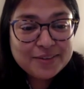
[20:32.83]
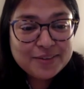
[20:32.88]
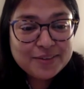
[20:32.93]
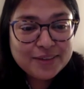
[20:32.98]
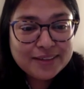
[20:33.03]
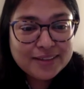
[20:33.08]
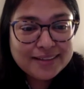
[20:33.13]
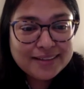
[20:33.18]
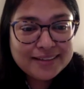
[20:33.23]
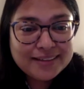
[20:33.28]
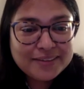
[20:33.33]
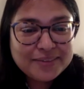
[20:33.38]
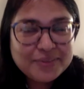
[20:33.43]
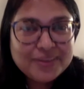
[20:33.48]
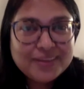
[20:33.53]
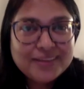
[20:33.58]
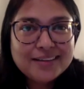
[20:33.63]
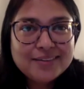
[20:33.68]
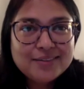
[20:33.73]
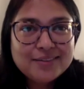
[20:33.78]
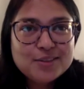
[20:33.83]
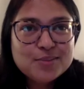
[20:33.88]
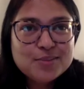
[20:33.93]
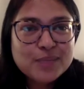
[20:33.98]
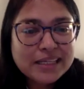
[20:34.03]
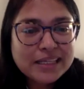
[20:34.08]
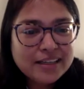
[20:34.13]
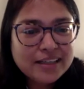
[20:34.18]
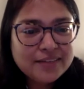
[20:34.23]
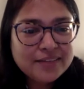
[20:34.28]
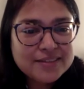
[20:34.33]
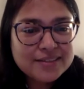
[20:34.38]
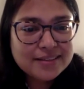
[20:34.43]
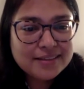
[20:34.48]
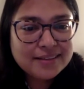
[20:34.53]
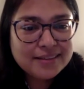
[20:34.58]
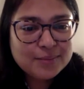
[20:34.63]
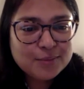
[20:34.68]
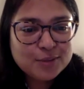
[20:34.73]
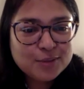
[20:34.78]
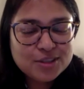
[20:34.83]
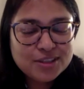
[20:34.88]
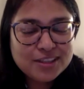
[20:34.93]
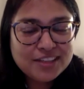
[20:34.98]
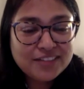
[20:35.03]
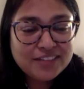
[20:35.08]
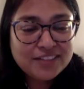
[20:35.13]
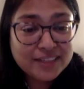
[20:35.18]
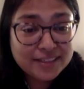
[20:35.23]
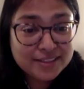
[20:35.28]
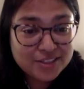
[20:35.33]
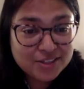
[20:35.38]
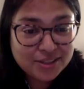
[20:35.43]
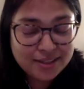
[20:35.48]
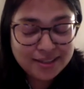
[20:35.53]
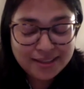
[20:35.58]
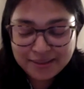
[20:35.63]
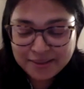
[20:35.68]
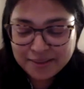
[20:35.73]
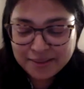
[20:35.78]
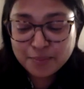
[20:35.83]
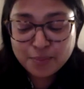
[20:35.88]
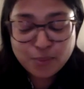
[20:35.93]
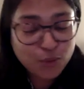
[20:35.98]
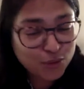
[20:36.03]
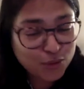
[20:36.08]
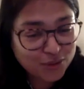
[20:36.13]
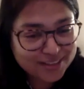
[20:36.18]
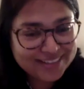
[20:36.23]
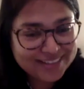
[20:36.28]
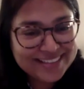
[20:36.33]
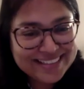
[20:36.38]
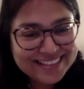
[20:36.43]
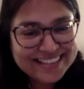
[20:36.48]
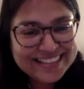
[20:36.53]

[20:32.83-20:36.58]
where I was mentally, physically, emotionally, financially broken.